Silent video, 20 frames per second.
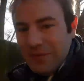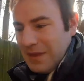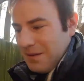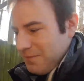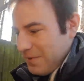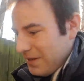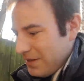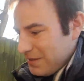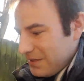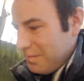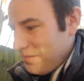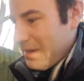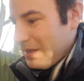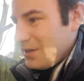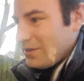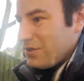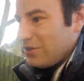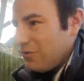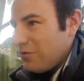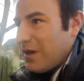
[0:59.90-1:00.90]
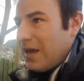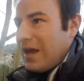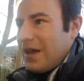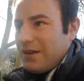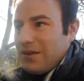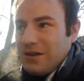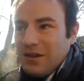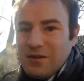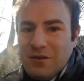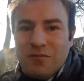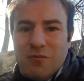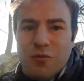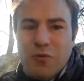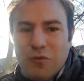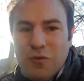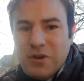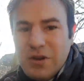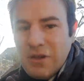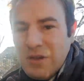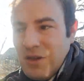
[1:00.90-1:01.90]
because it means you can
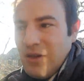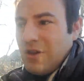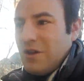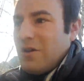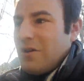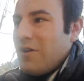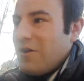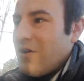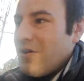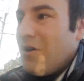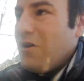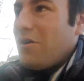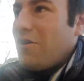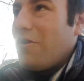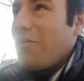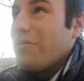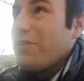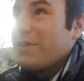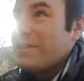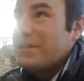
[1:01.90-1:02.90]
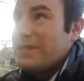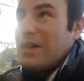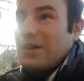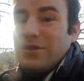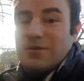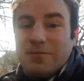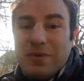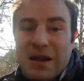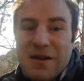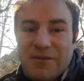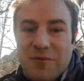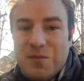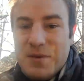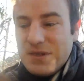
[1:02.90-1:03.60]
walk on the station platform